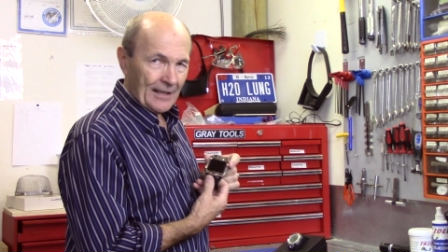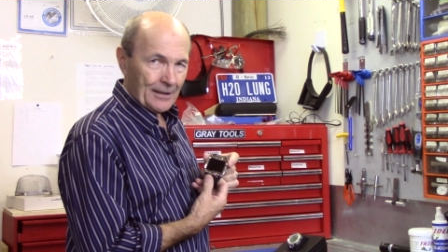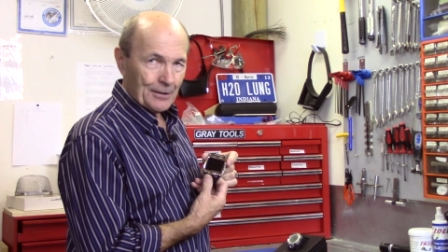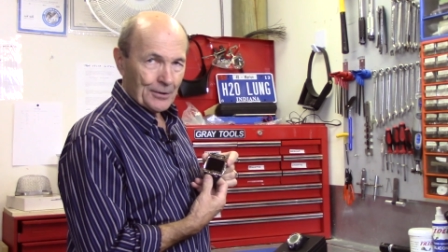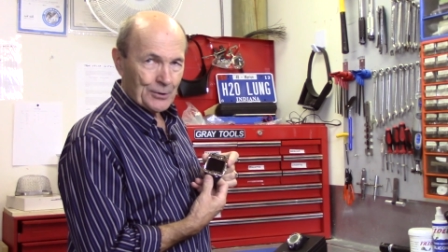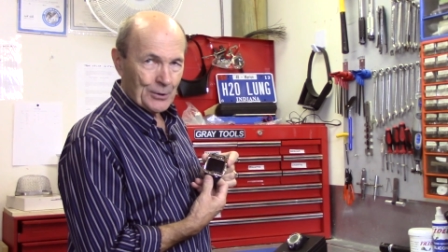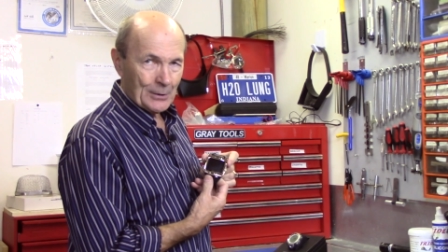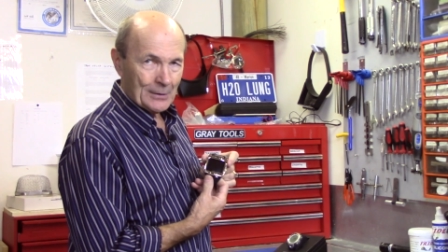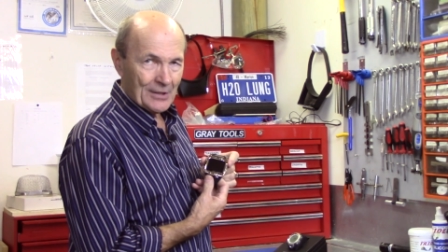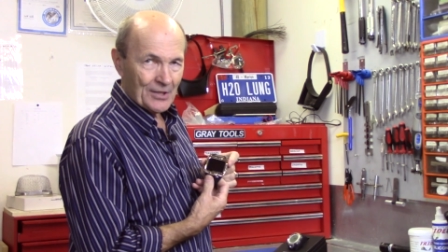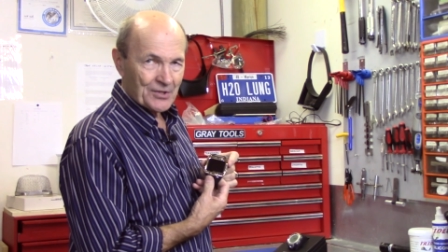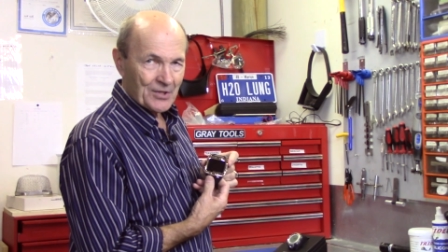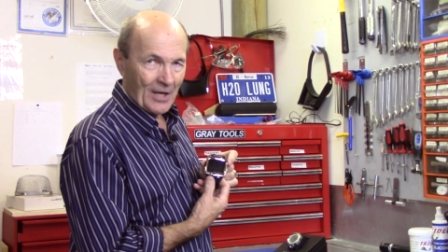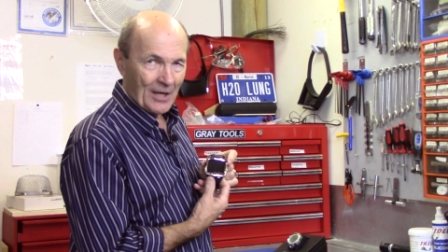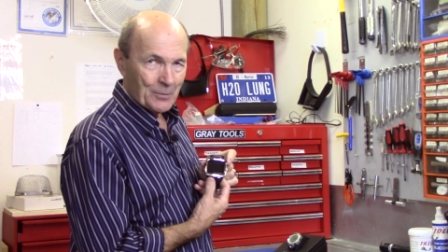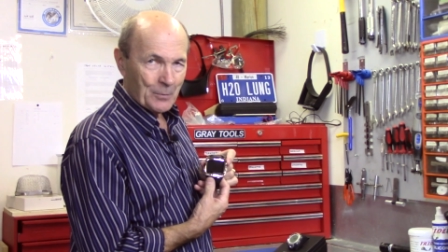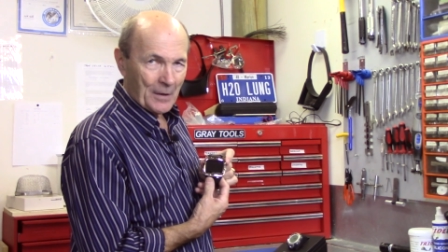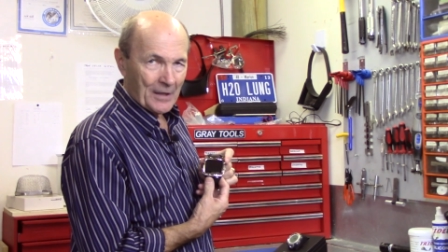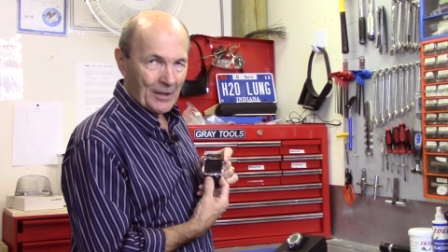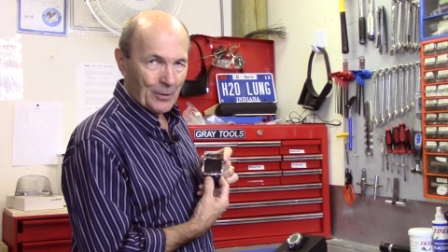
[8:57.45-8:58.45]
I'm going to turn this
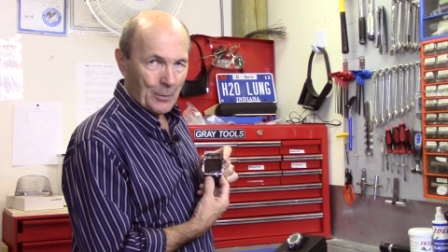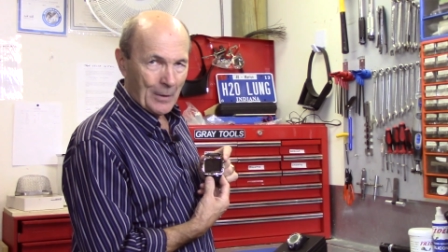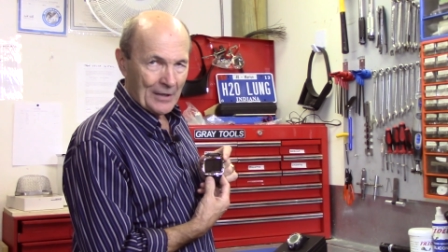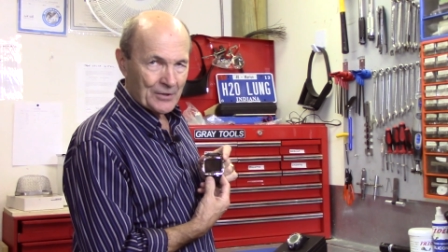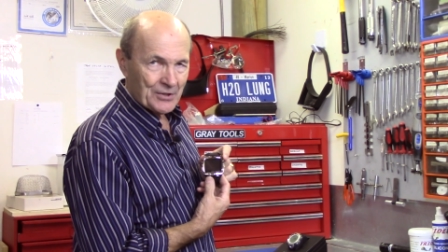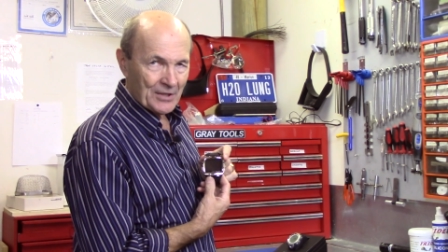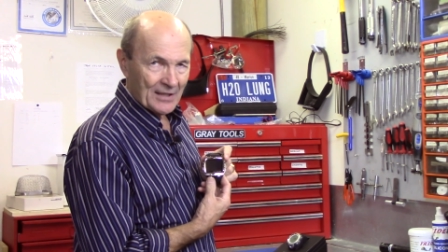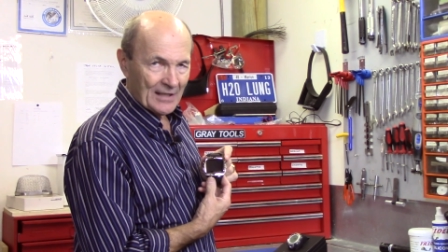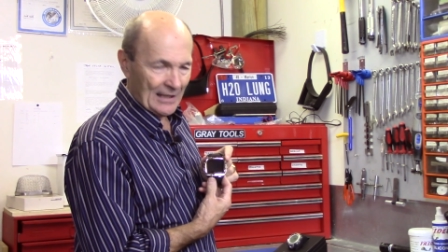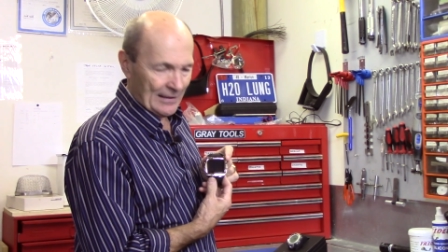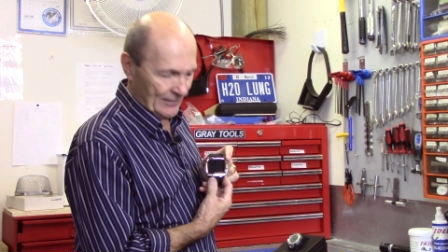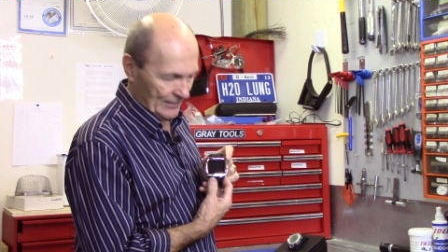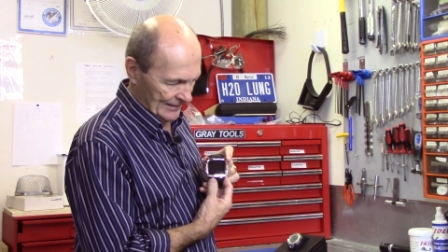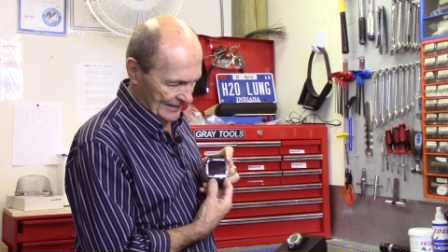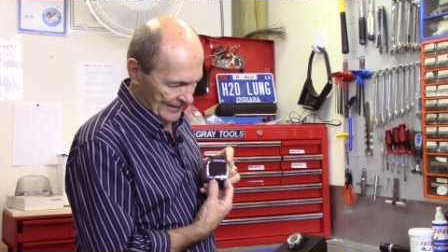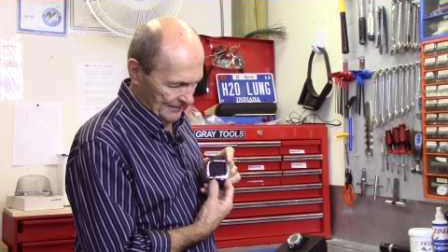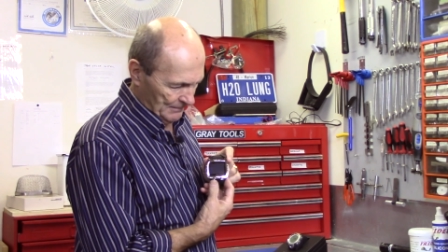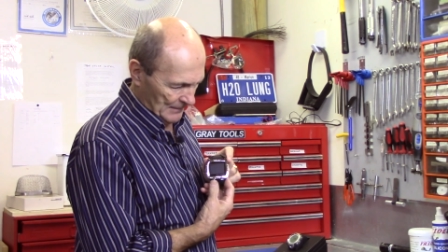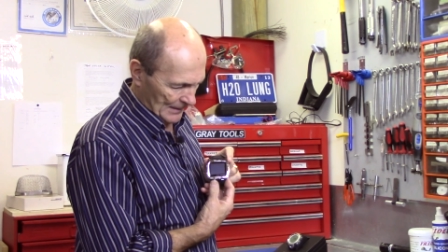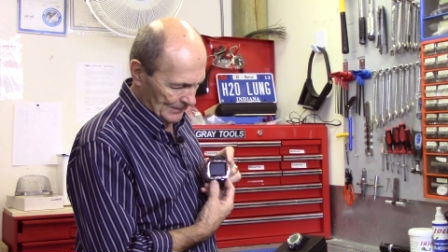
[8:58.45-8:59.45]
on while you're watching,
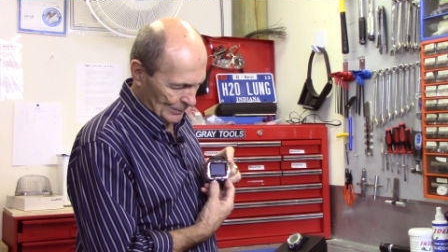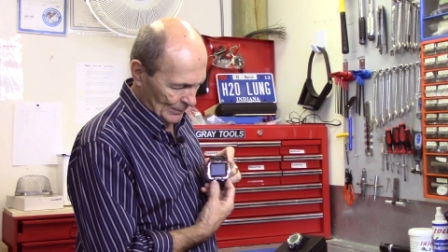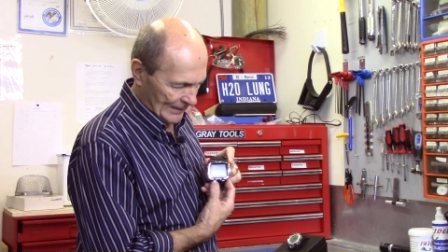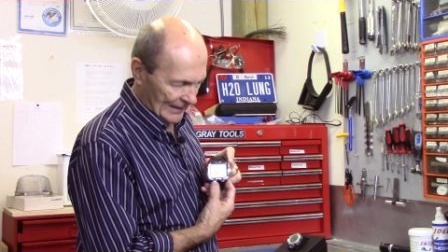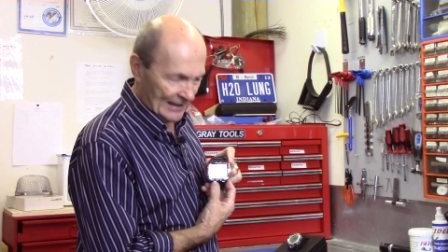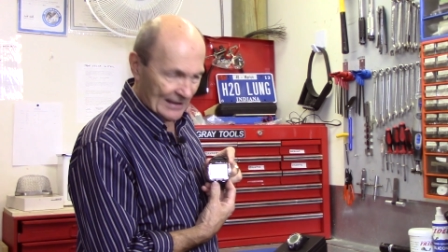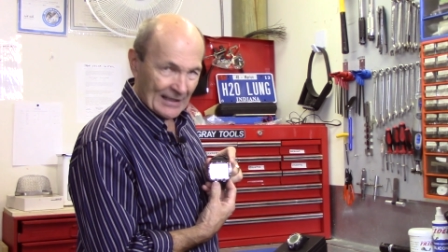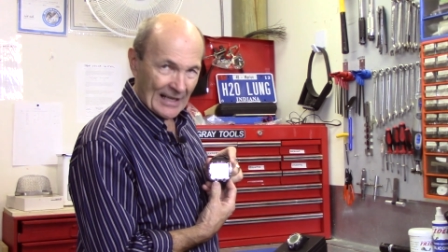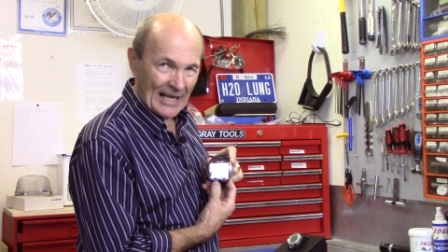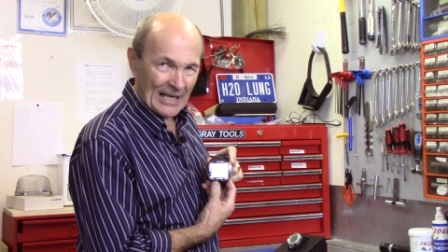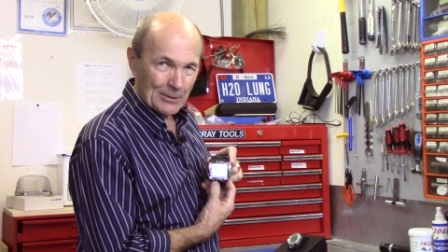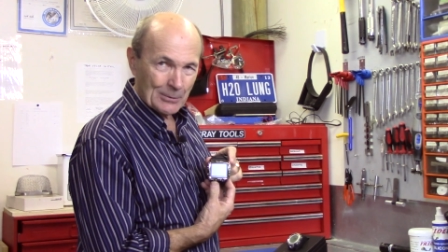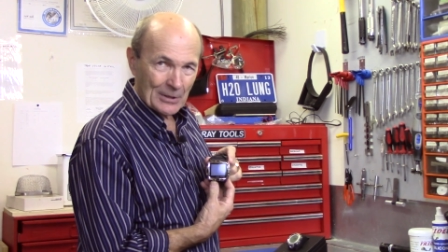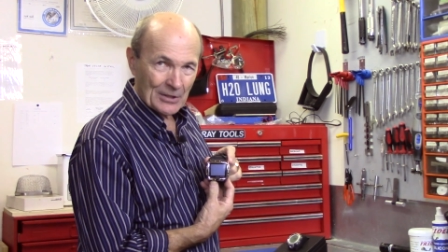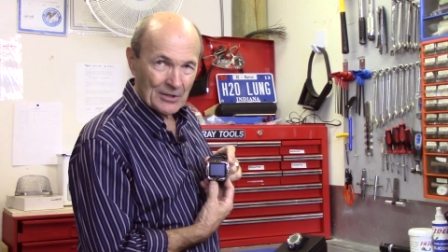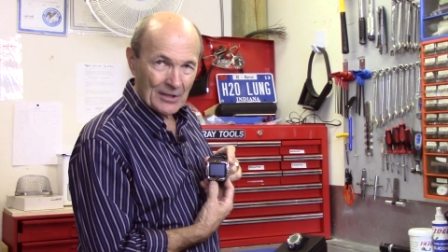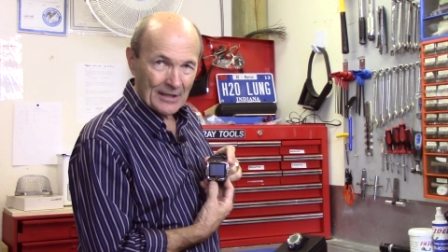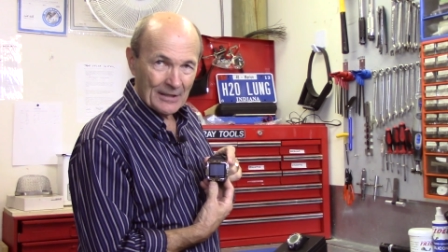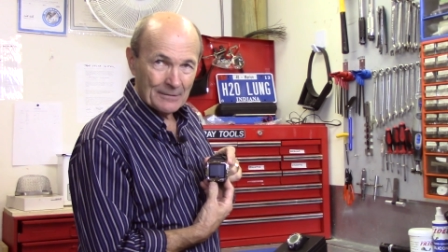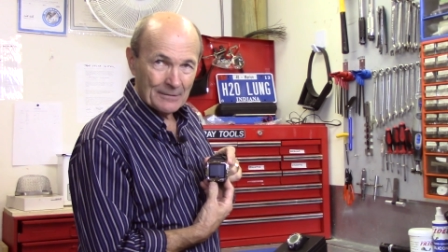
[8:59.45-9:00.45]
Kevin. People get an eye, what is